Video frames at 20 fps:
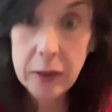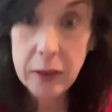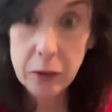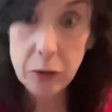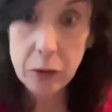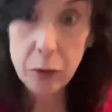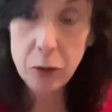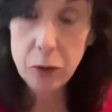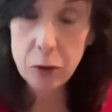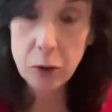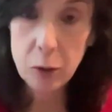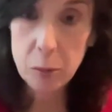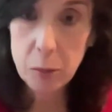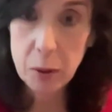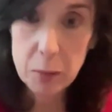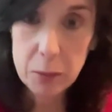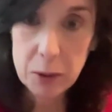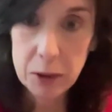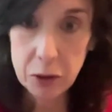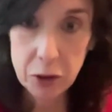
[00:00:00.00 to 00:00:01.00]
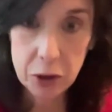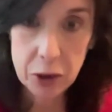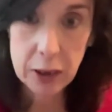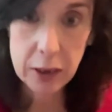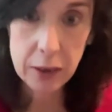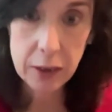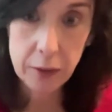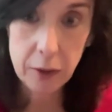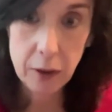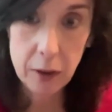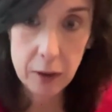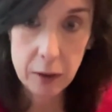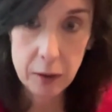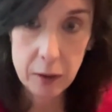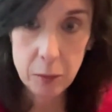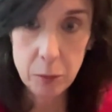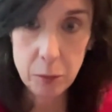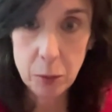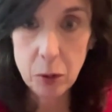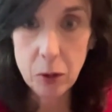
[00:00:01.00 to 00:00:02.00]
they do start publishing
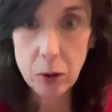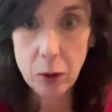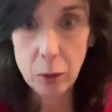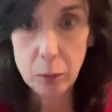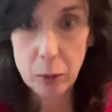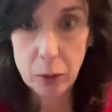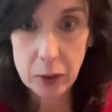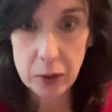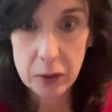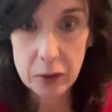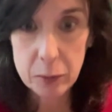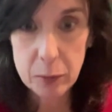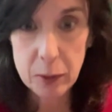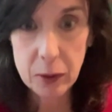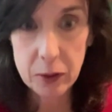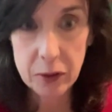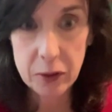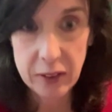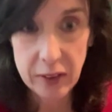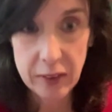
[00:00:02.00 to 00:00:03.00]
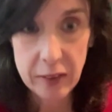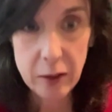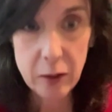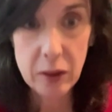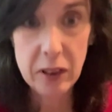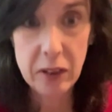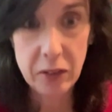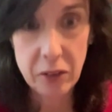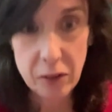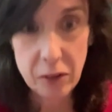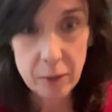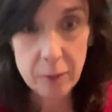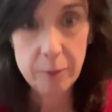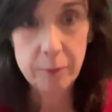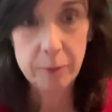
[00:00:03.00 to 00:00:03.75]
Pearl Harbor conspiracy theories.